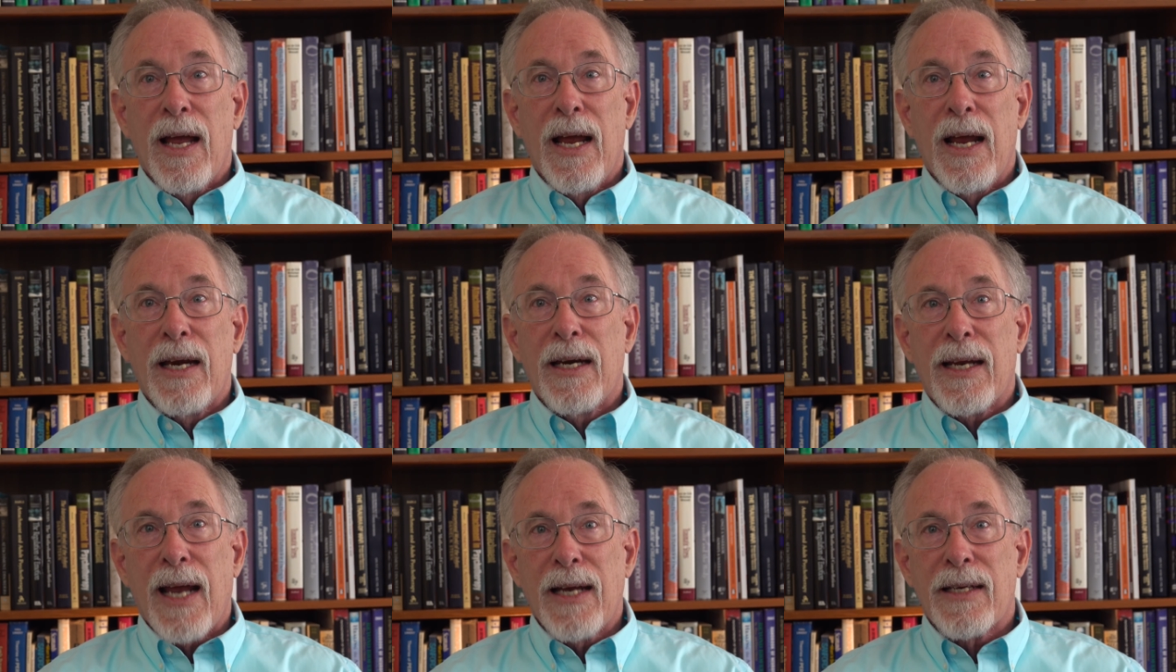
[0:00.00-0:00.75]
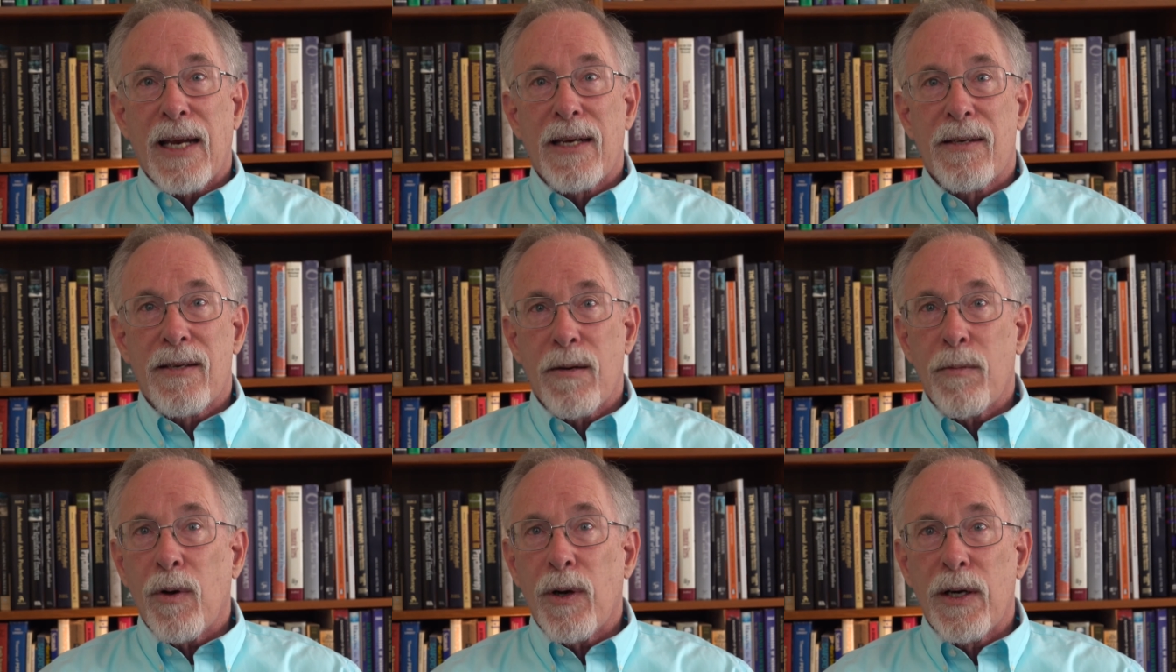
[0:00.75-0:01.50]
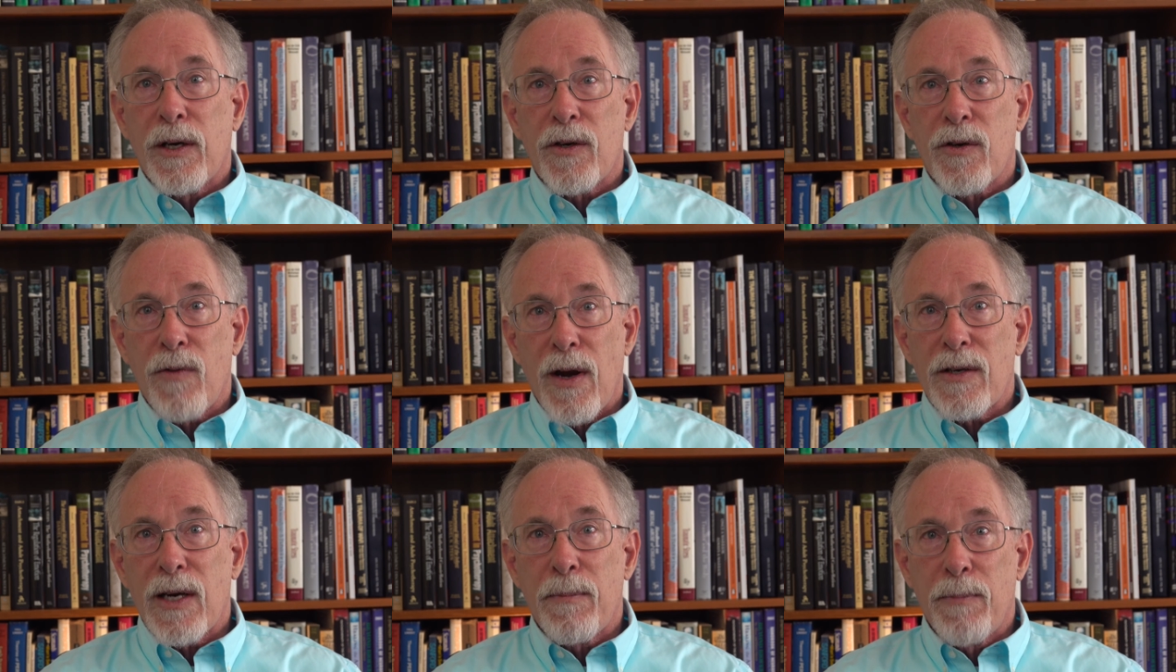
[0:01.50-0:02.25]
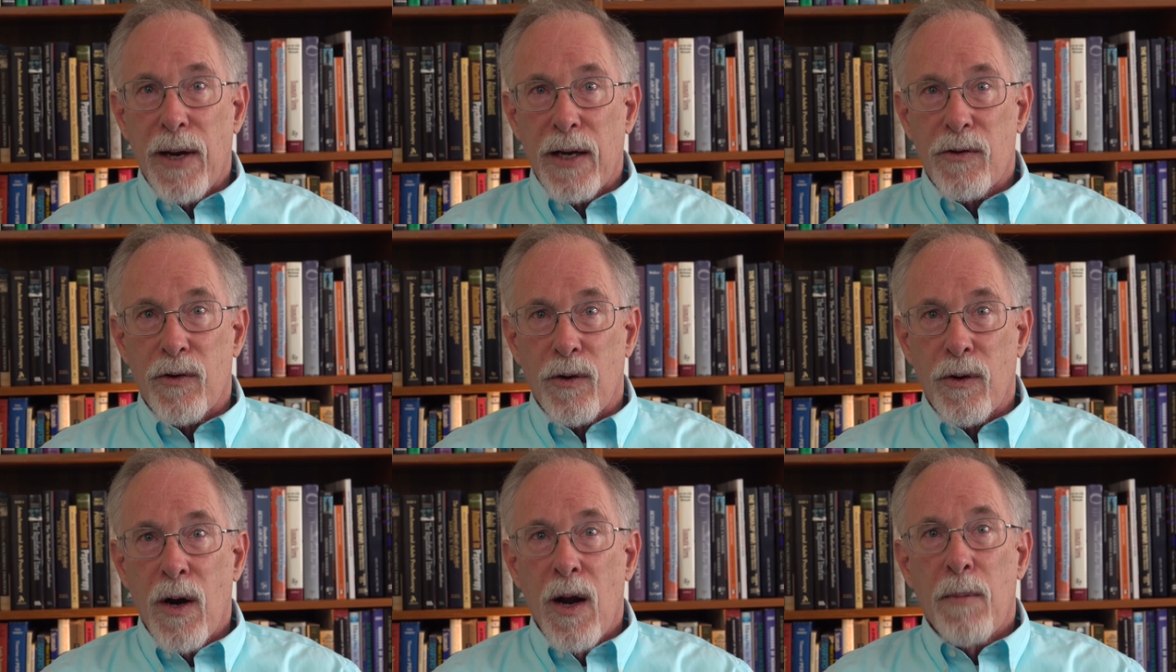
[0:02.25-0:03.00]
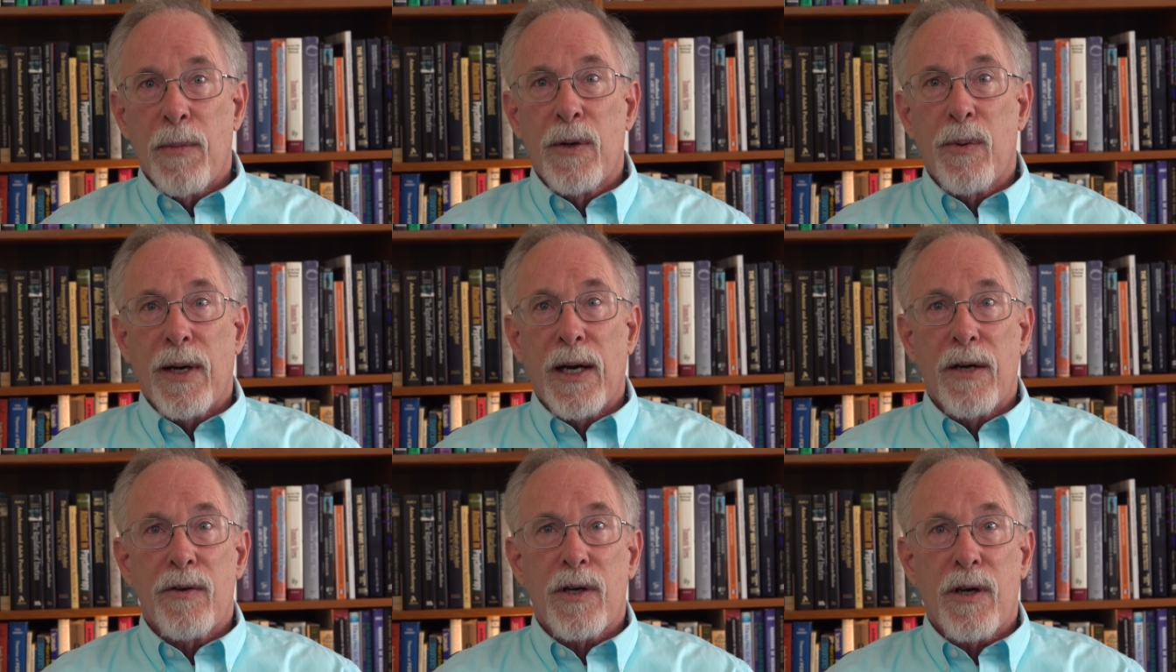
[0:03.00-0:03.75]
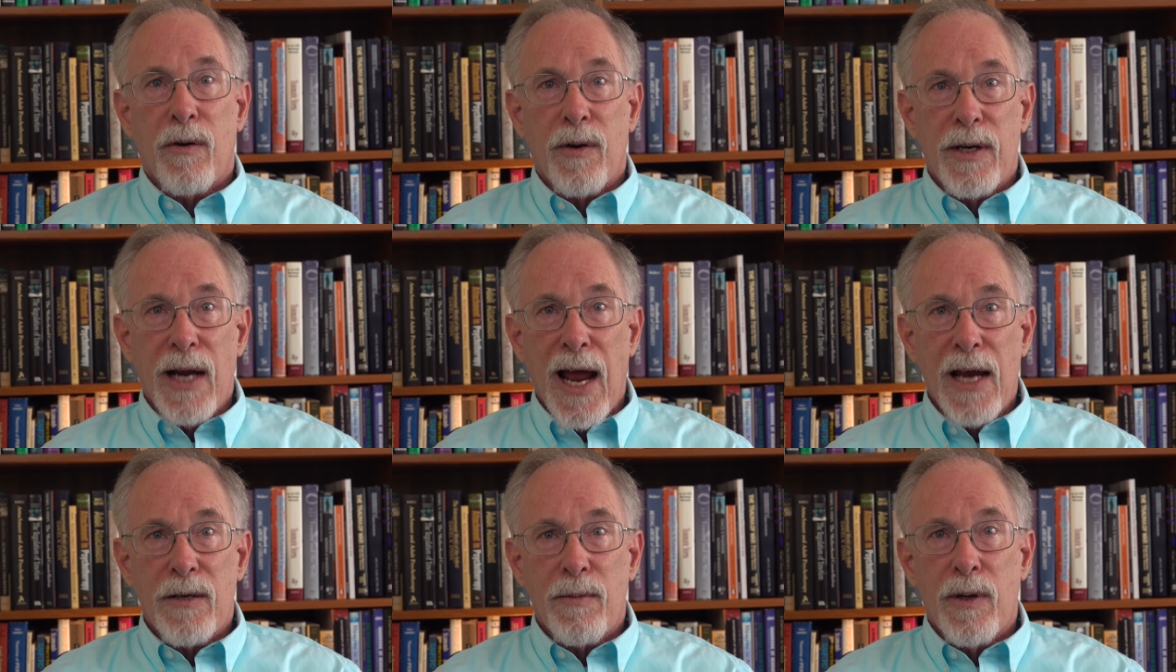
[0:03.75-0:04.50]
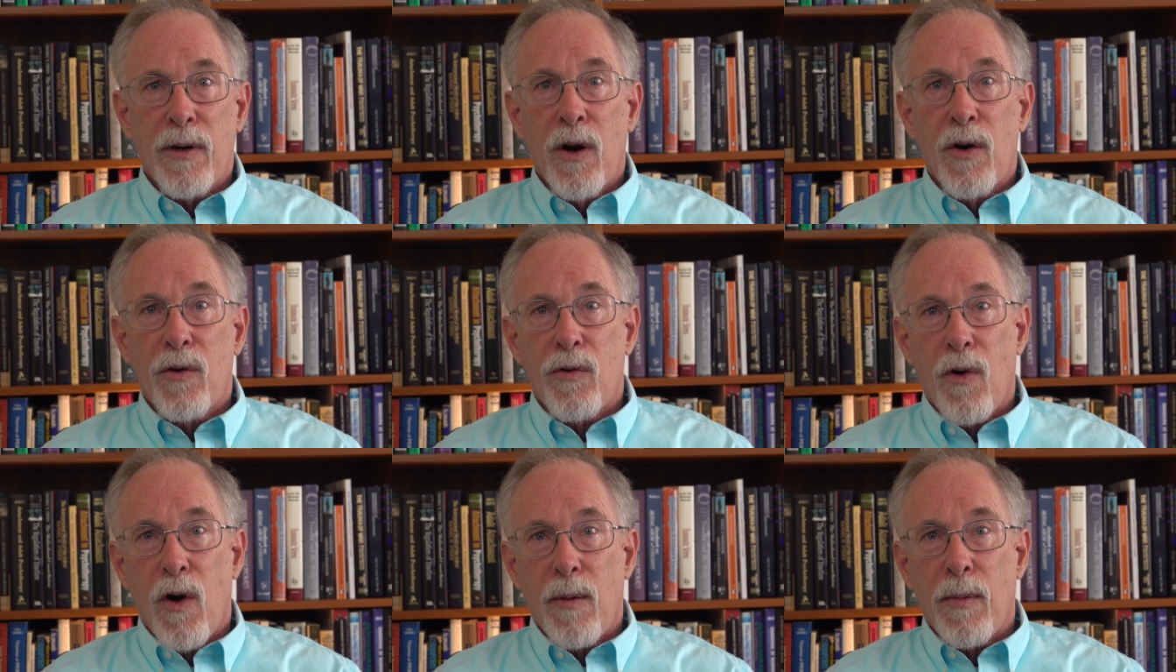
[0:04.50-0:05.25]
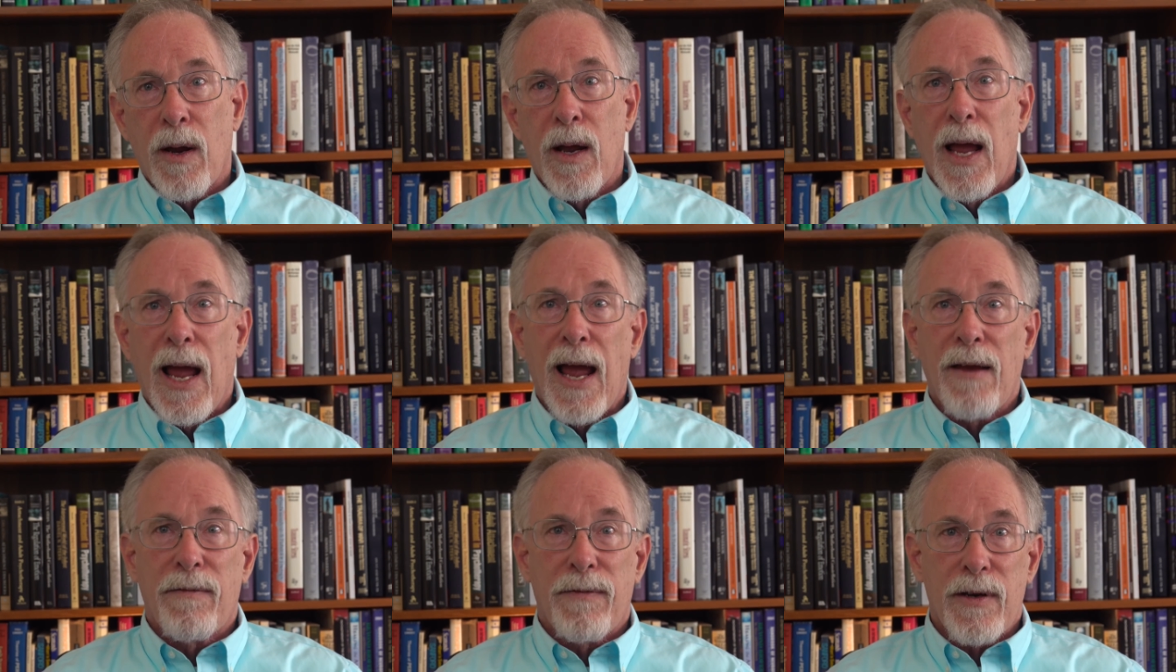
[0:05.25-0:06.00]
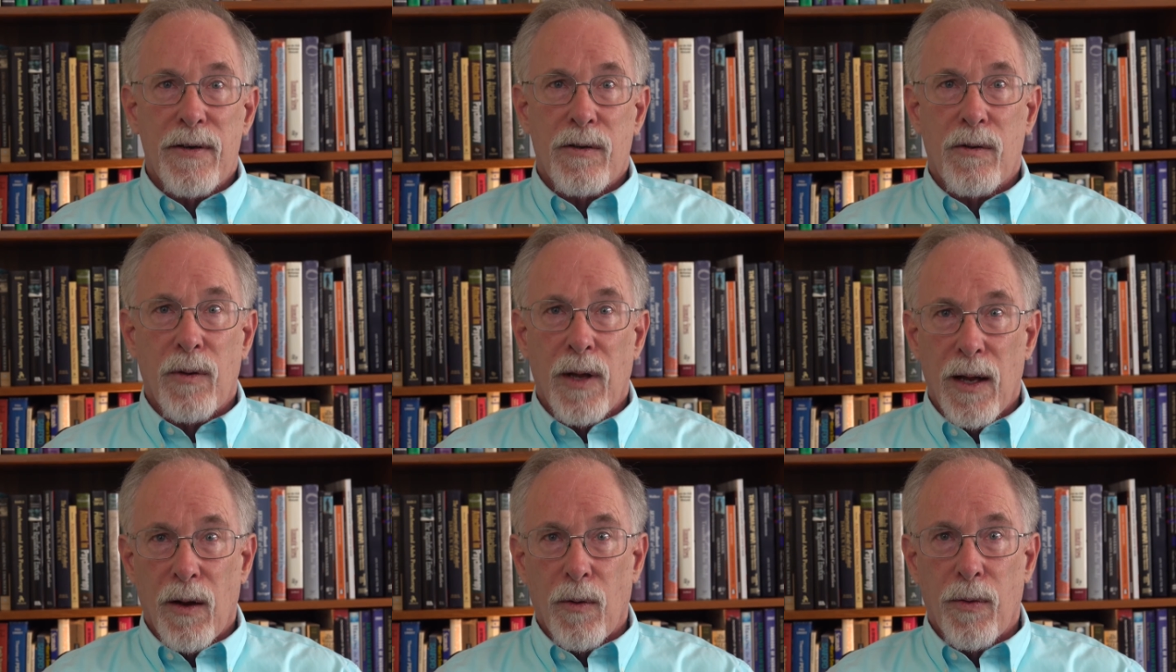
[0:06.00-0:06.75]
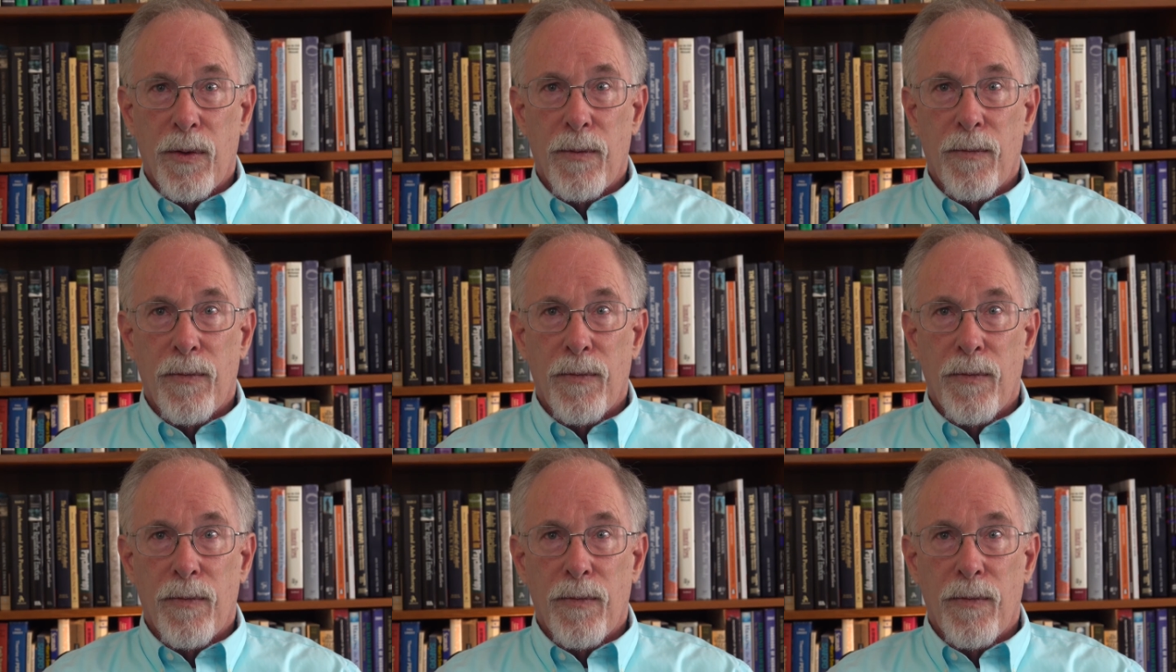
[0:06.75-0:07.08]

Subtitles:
indicates a similarly distressing picture between insecure attachment, trauma, and physical health.